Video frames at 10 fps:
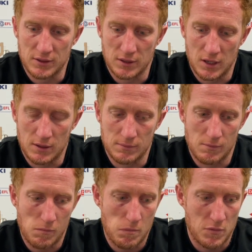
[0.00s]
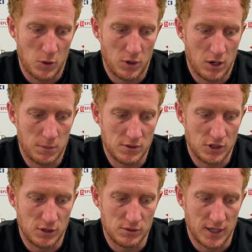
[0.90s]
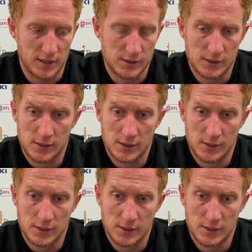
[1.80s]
And we're hoping to use that